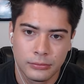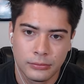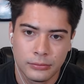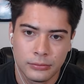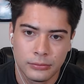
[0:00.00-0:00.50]

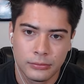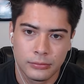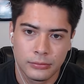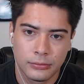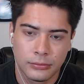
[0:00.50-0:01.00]

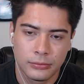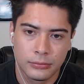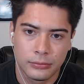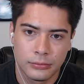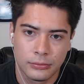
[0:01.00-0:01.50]

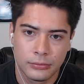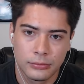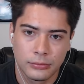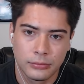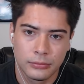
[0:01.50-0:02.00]

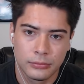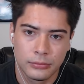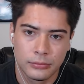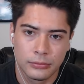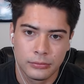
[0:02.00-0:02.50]

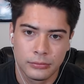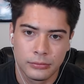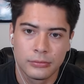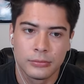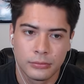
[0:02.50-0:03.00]

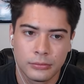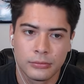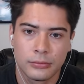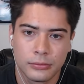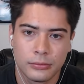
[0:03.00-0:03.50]

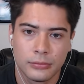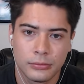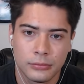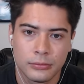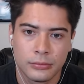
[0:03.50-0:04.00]

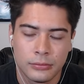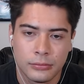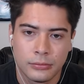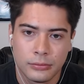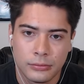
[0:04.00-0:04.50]

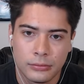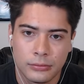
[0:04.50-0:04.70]
(silent)